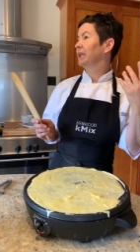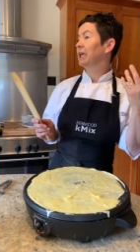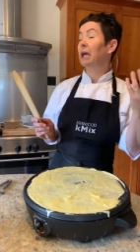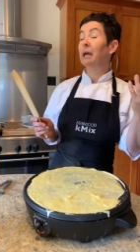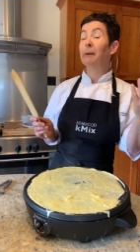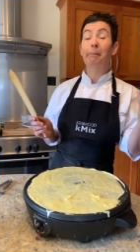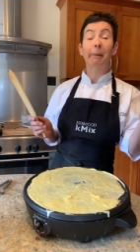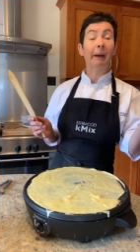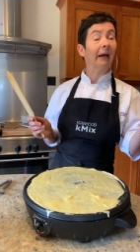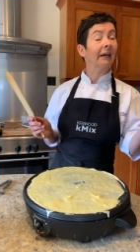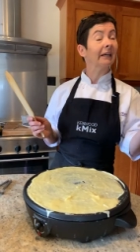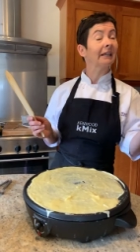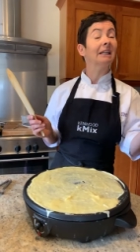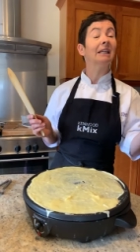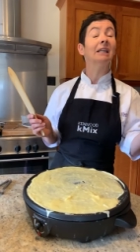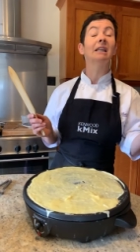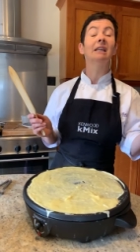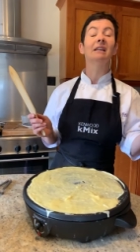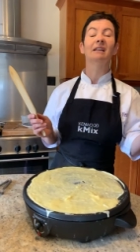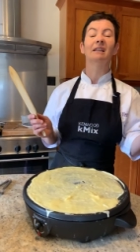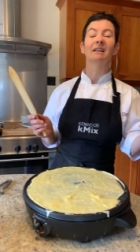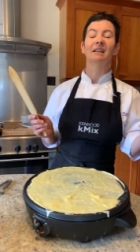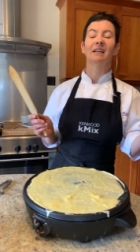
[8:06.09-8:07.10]
Gay
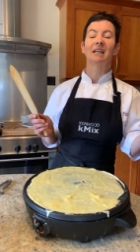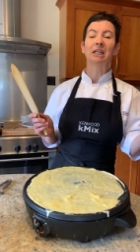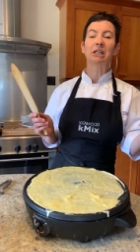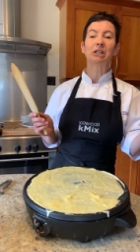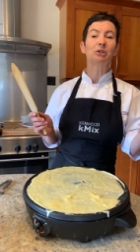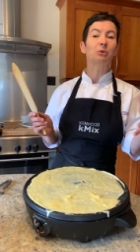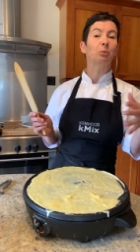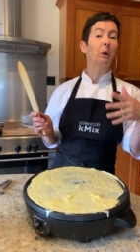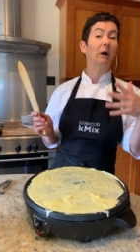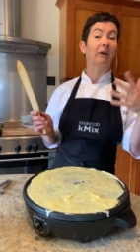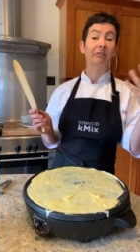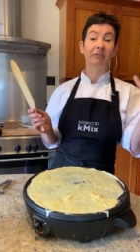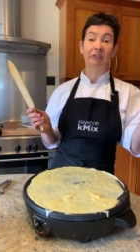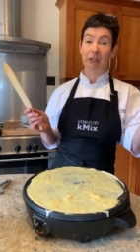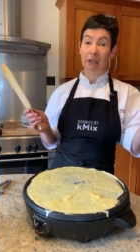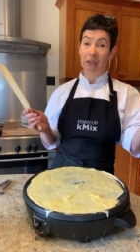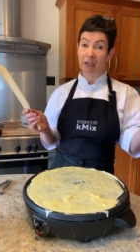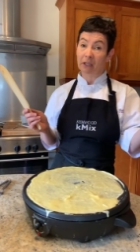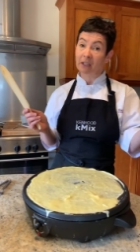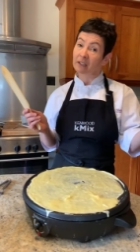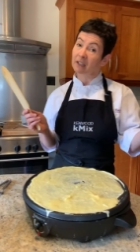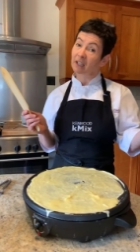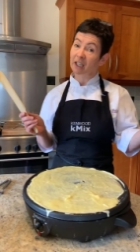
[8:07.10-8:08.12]
Paris is wafting
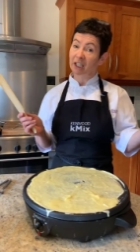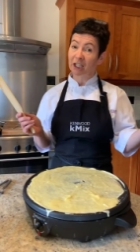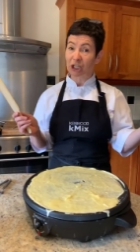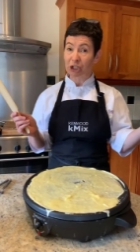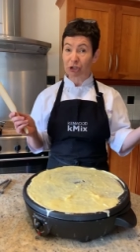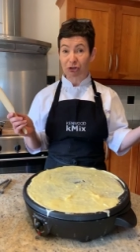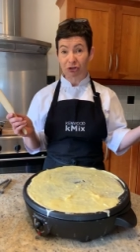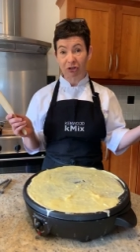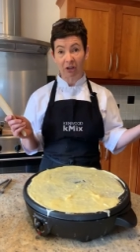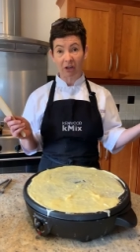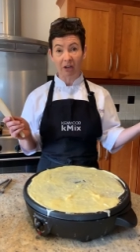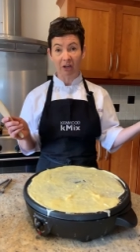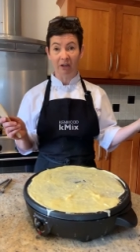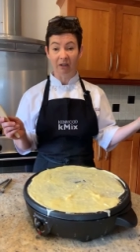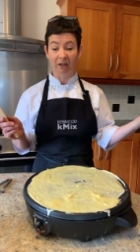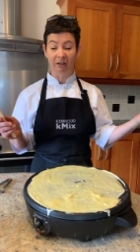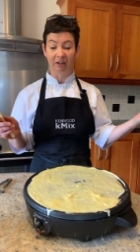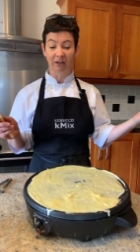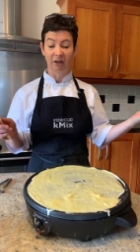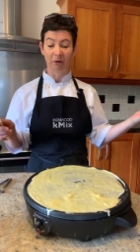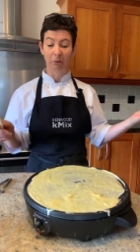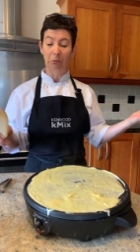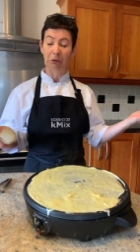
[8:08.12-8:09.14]
in the
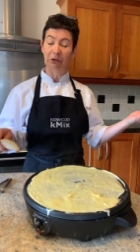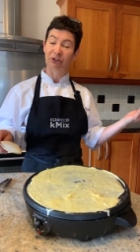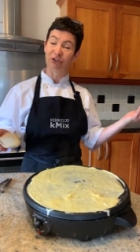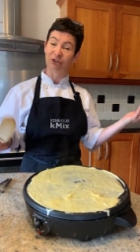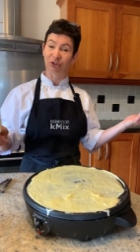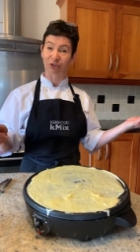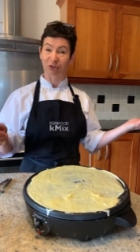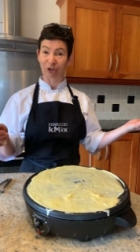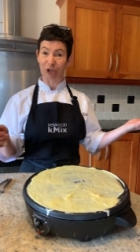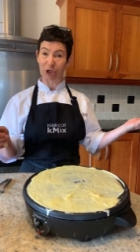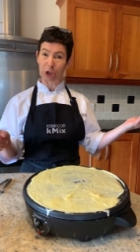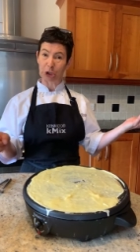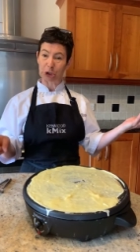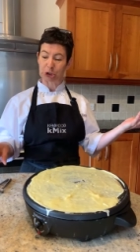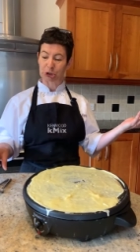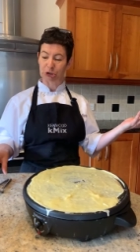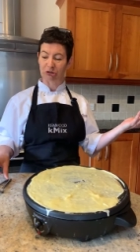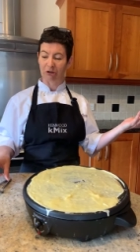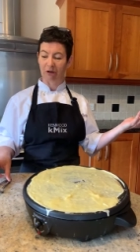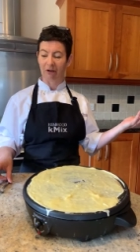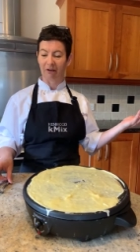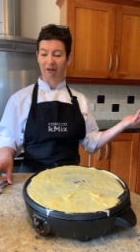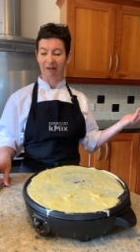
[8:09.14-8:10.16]
kitchen with
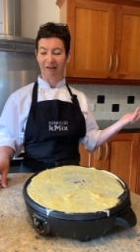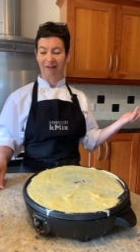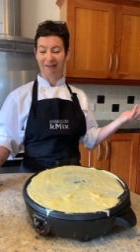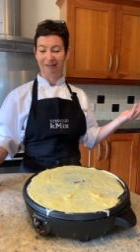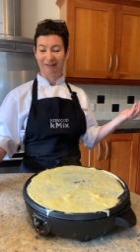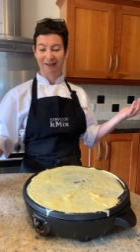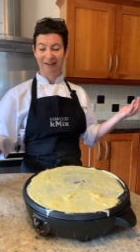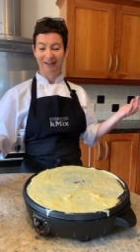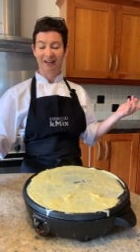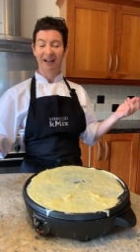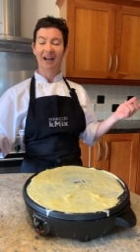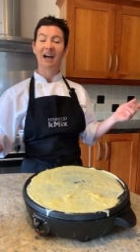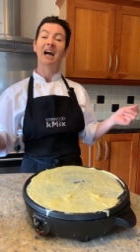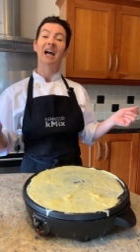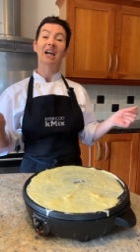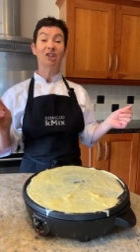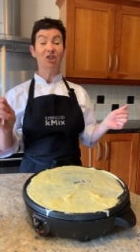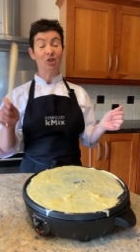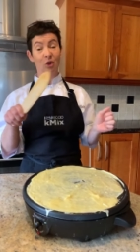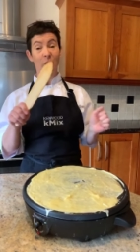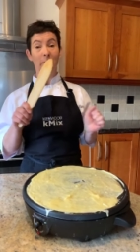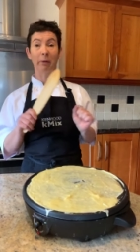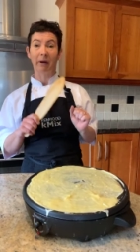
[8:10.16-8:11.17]
Trish. I
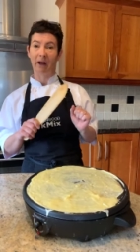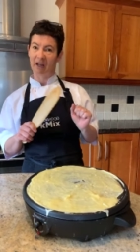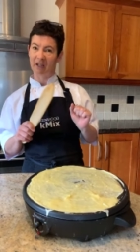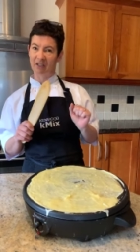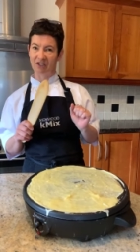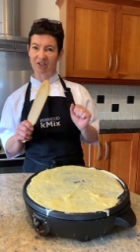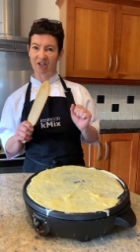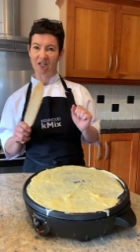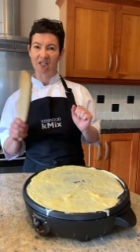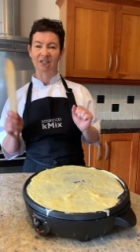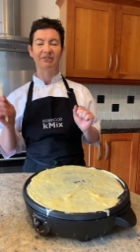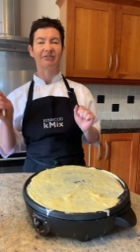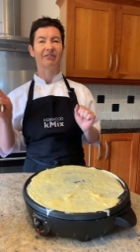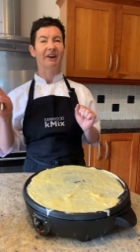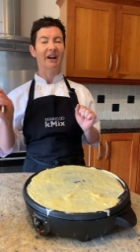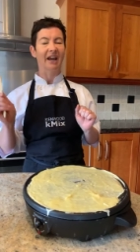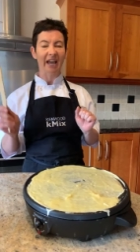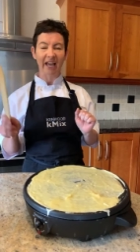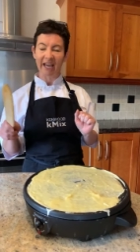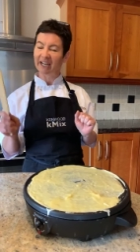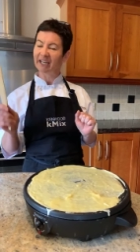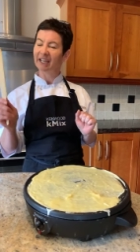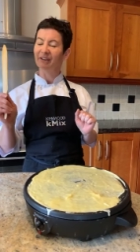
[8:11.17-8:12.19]
do apologize for
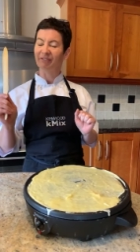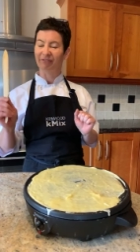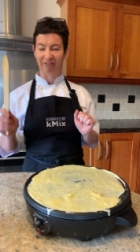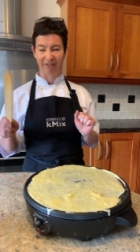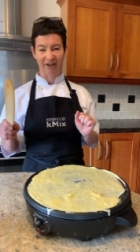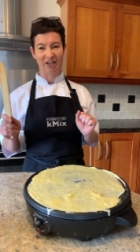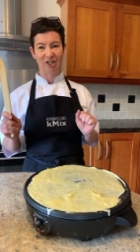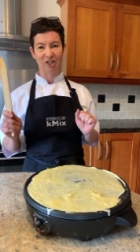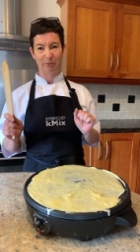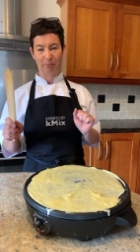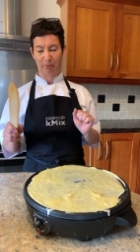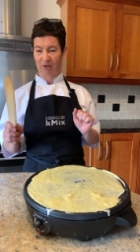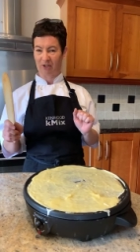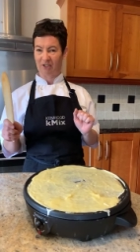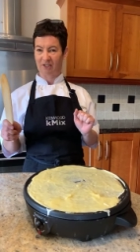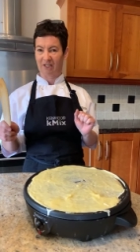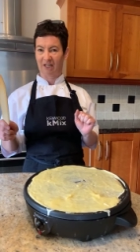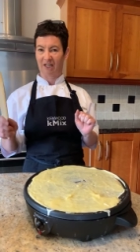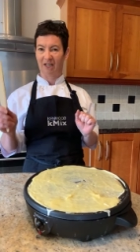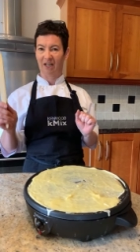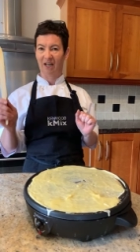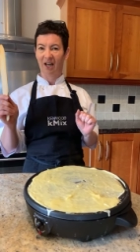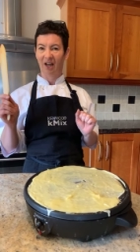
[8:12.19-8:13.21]
any French
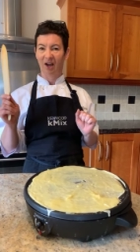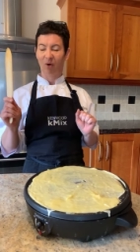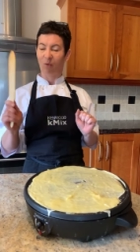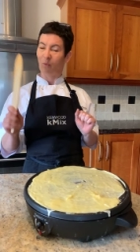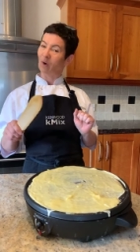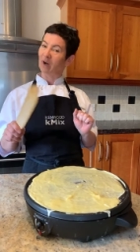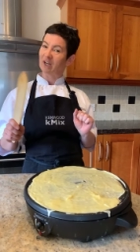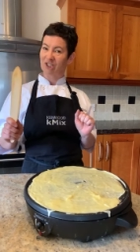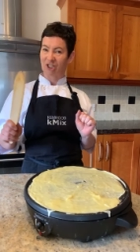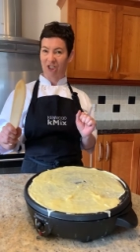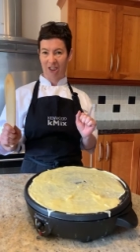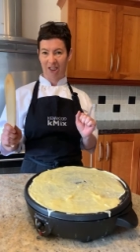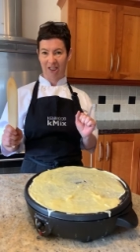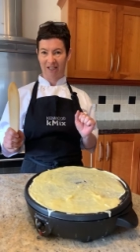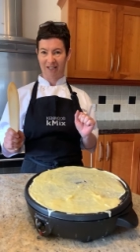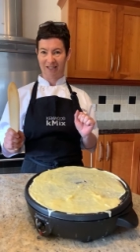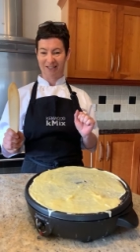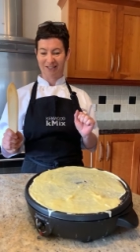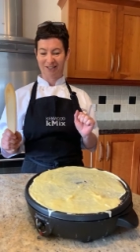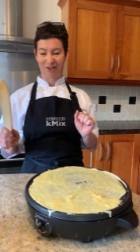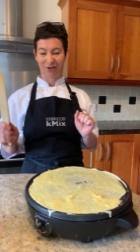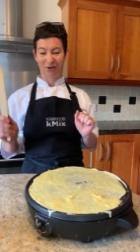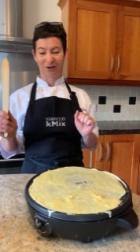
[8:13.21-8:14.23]
person watching
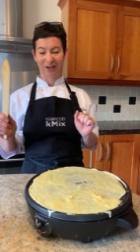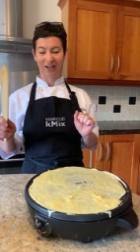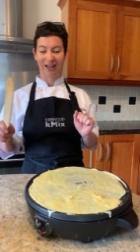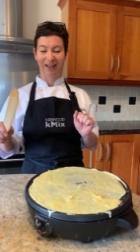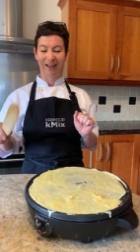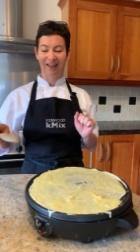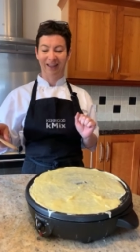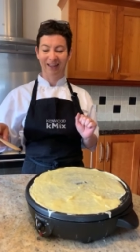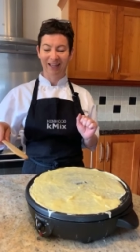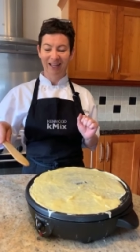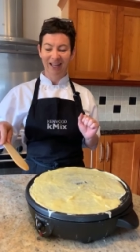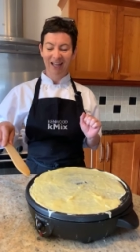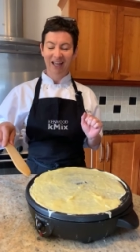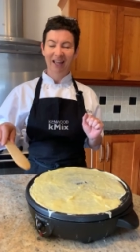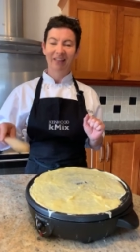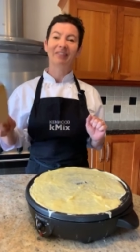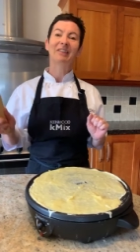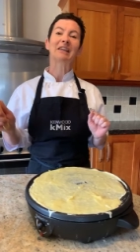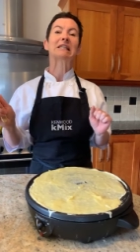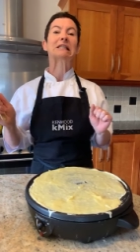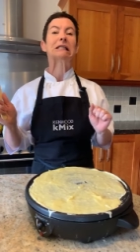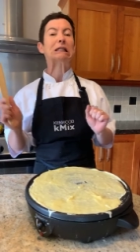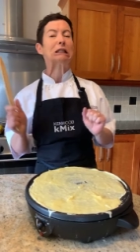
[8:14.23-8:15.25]
this, okay?
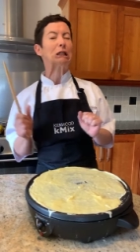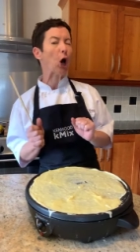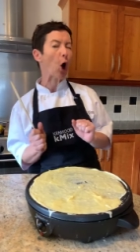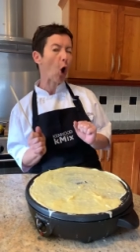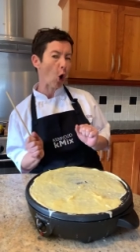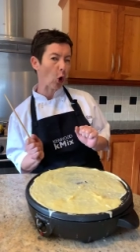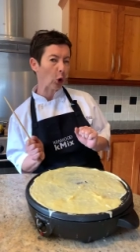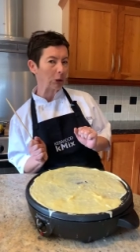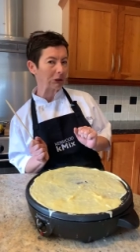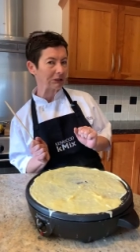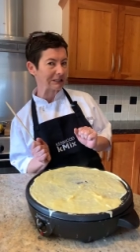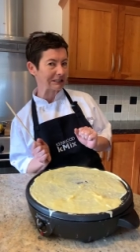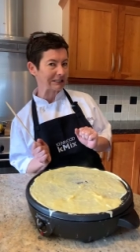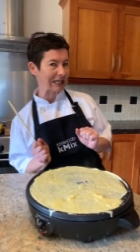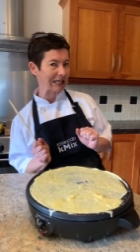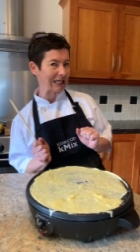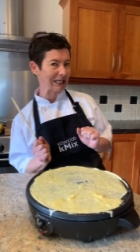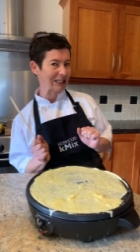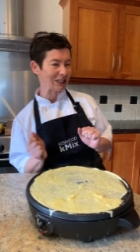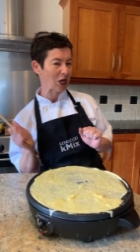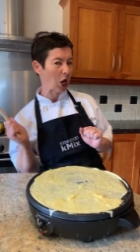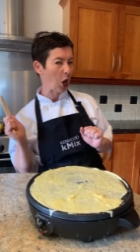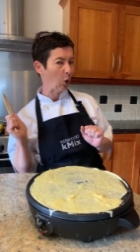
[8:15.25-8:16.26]
This is all
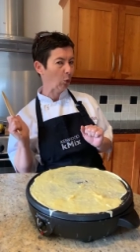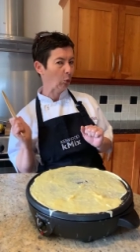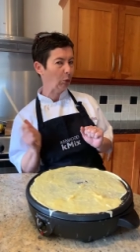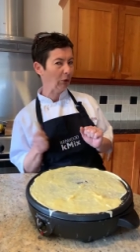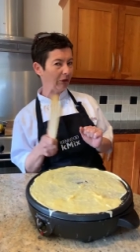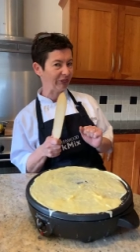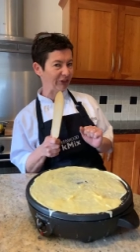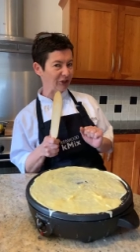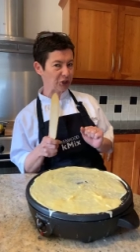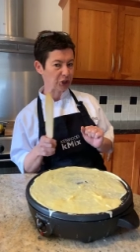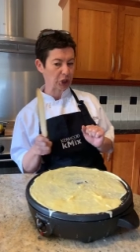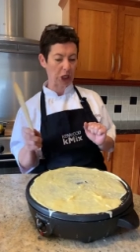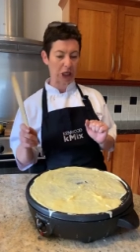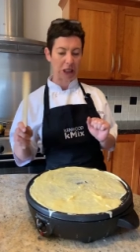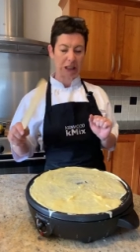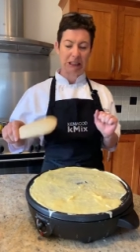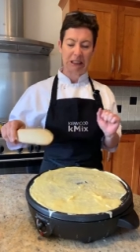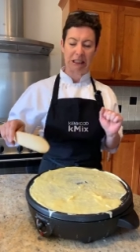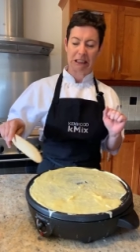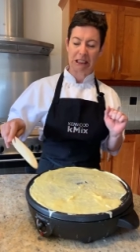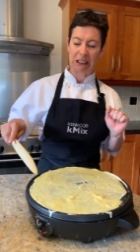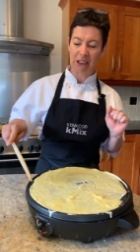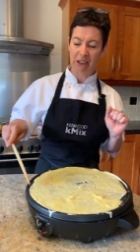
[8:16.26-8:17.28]
said with
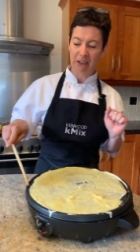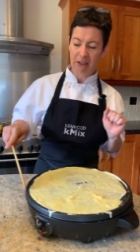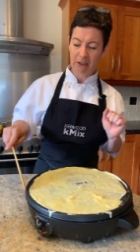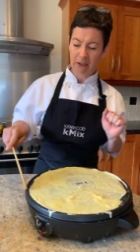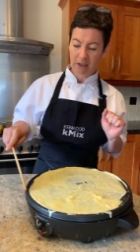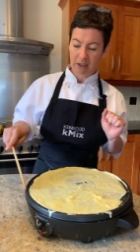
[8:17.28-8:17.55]
jest.